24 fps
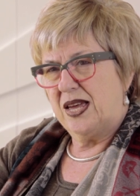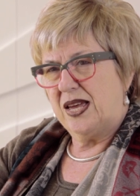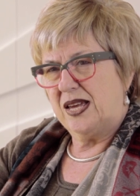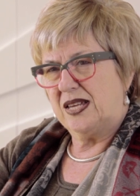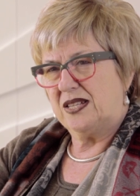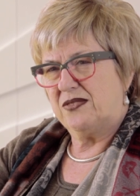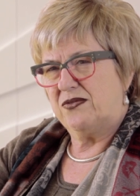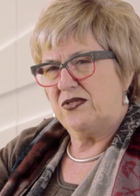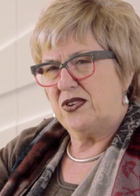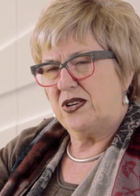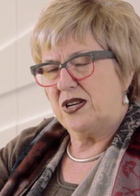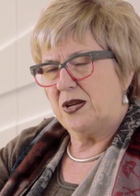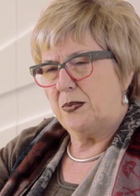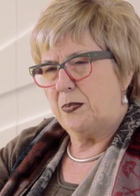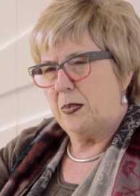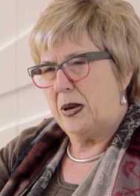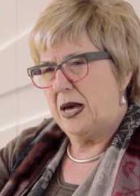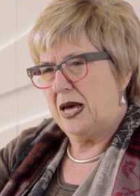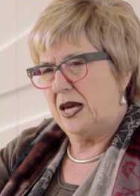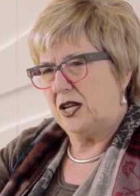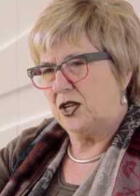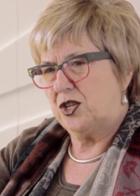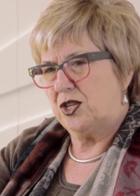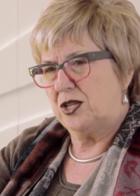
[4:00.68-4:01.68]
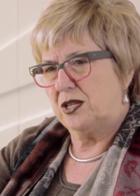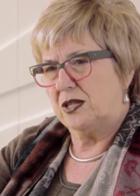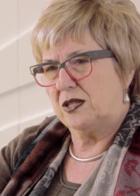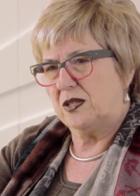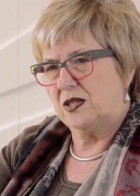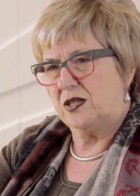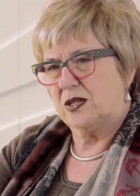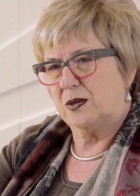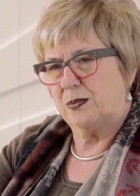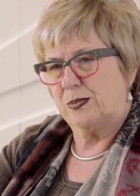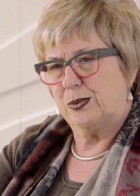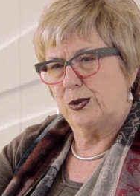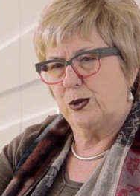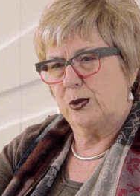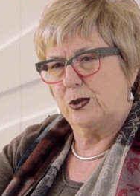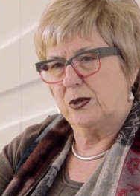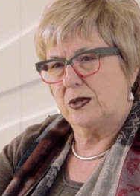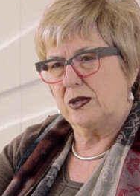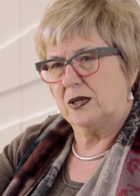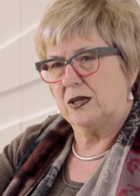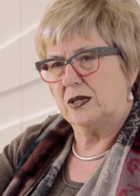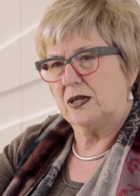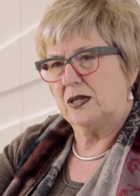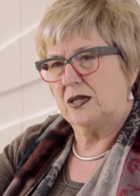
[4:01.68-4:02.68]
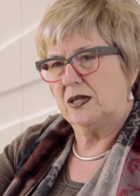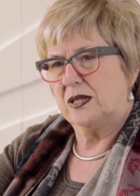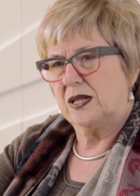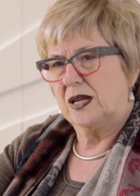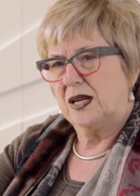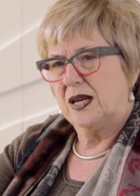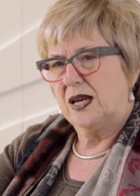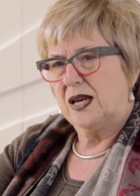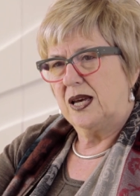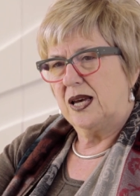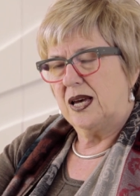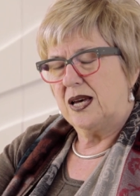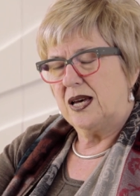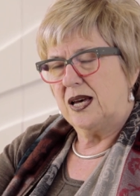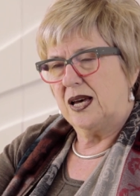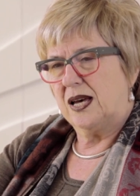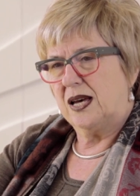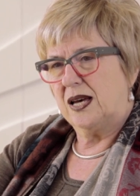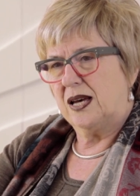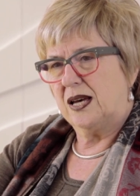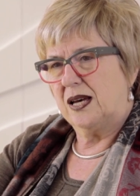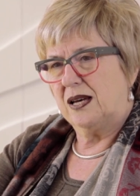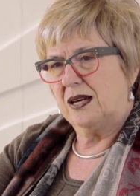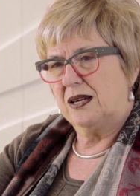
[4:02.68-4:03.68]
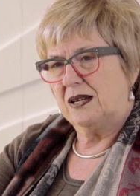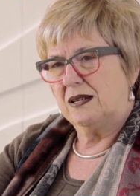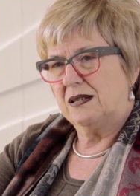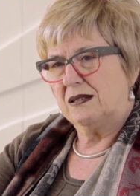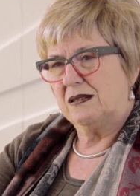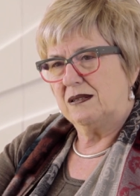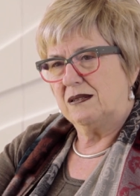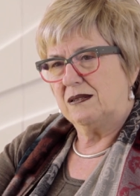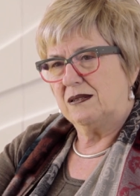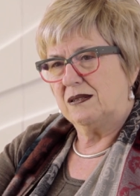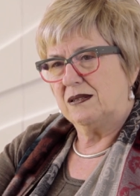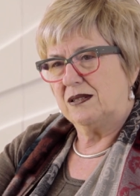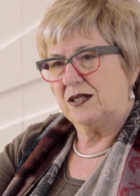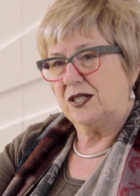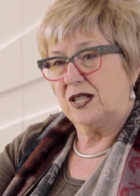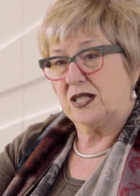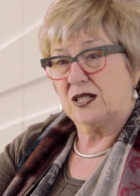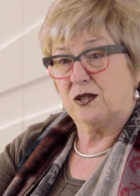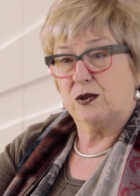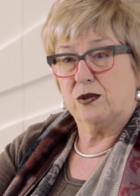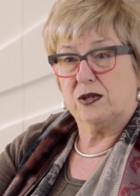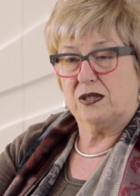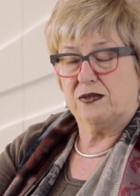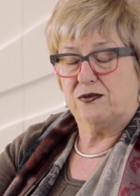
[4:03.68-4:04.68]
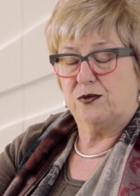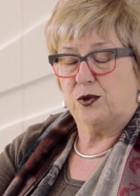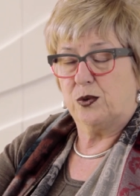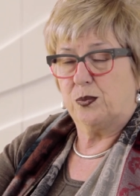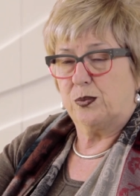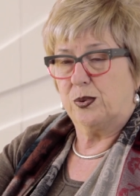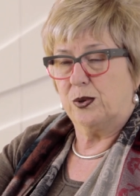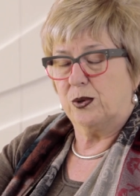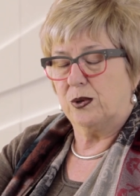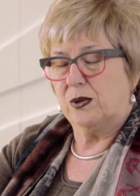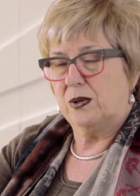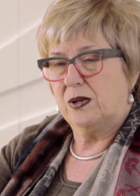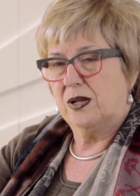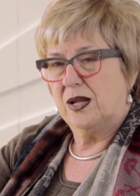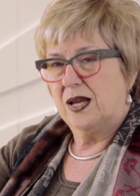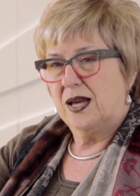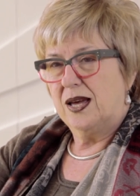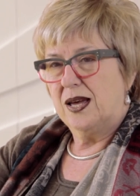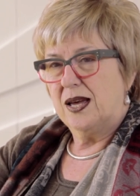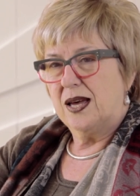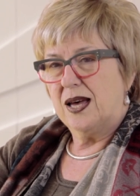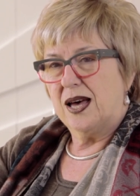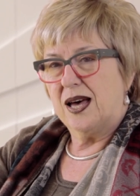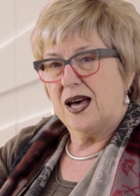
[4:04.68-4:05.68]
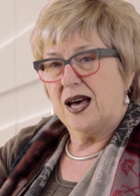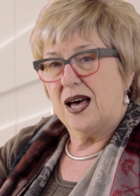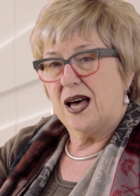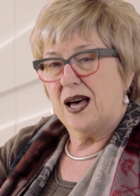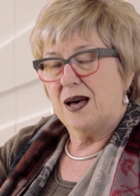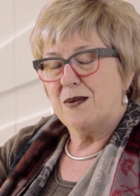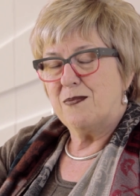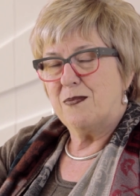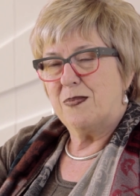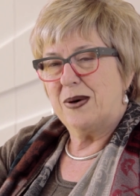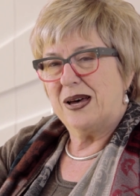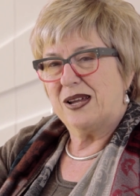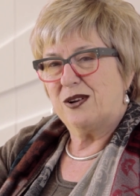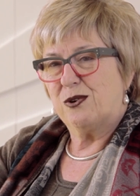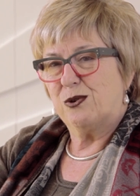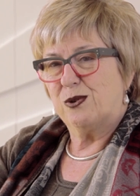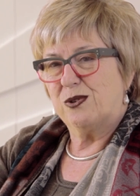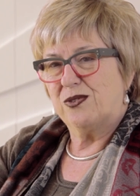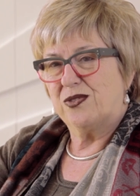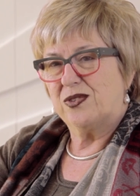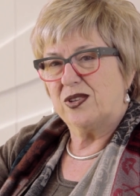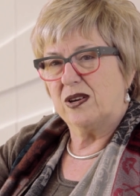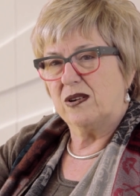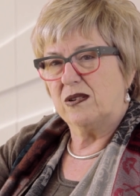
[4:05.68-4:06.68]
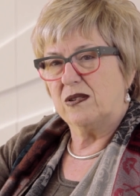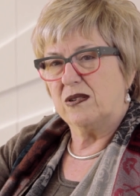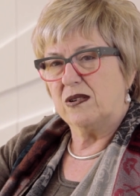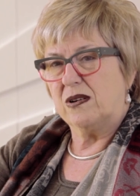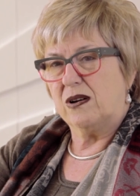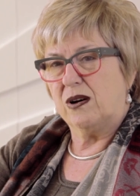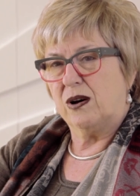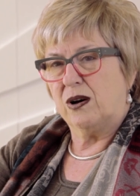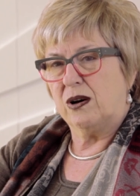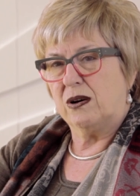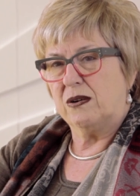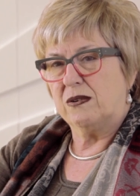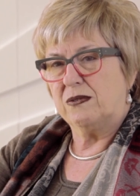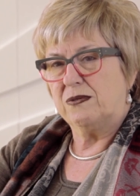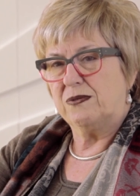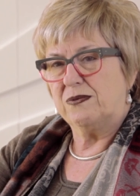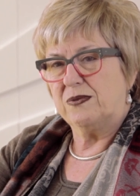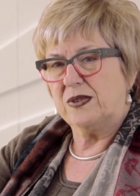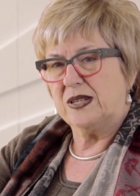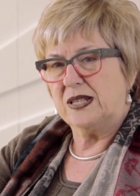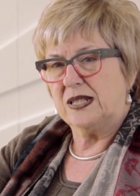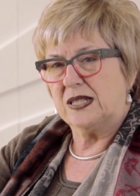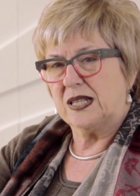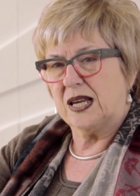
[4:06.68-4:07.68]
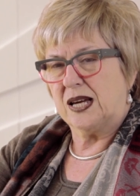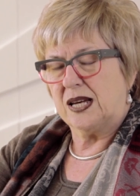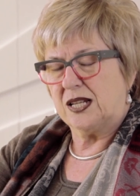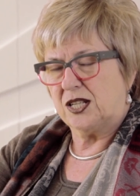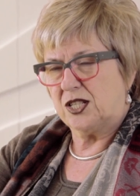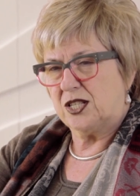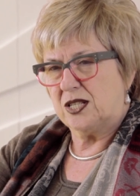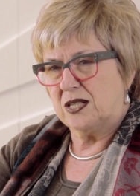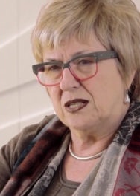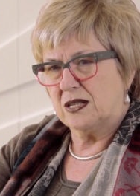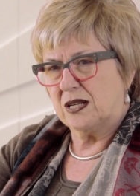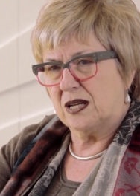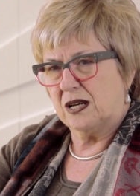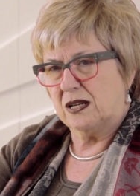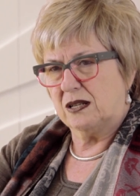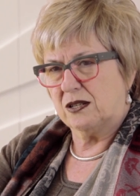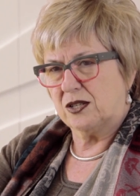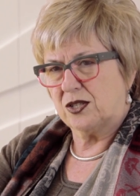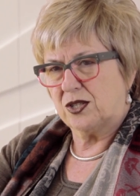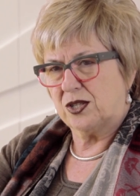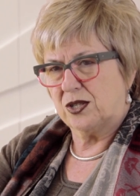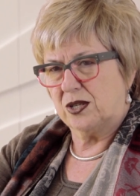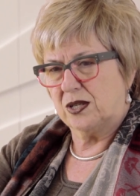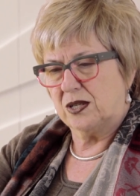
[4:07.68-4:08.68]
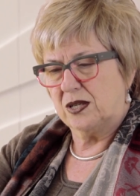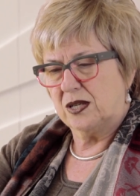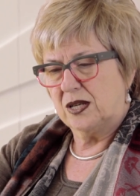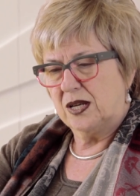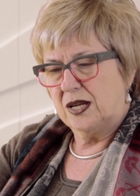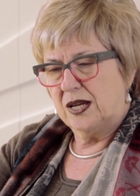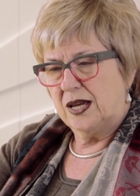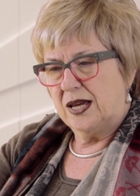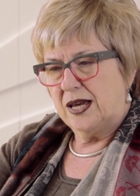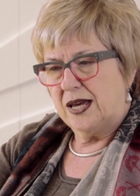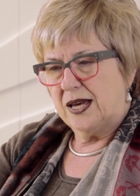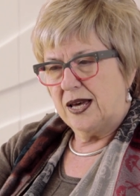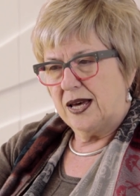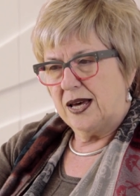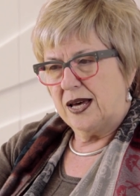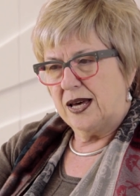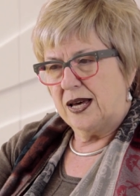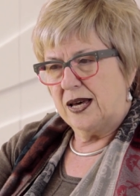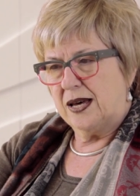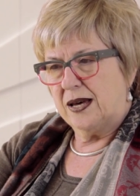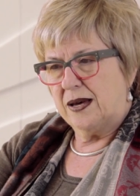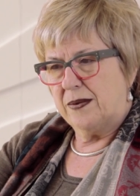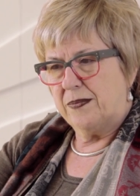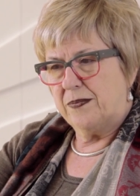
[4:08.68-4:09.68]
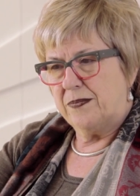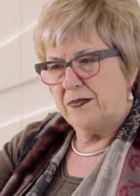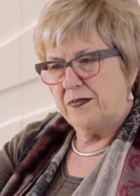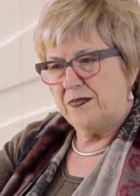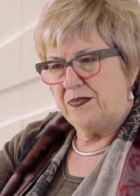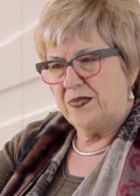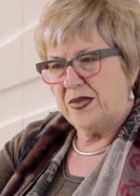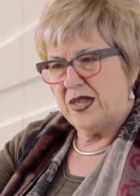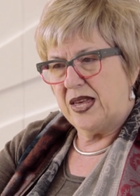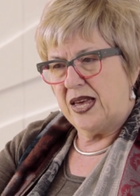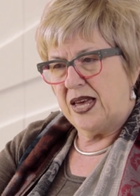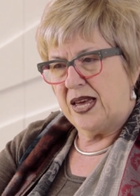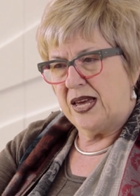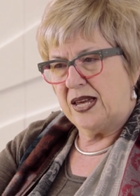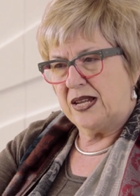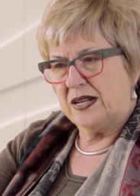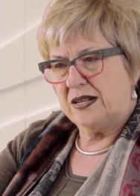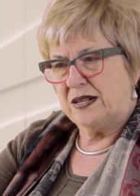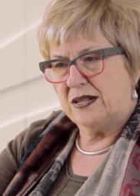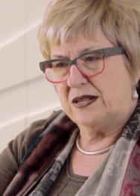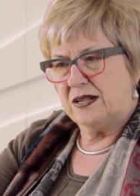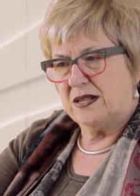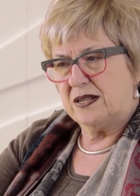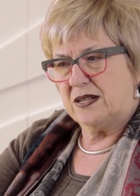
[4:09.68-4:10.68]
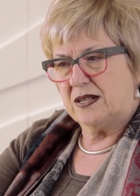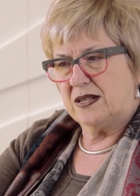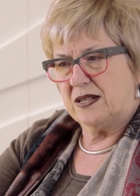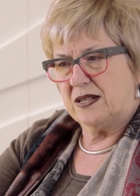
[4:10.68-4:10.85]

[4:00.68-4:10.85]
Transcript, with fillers: has very passionate supporters uh, just look at the football, uh, but also of its arts and culture um, and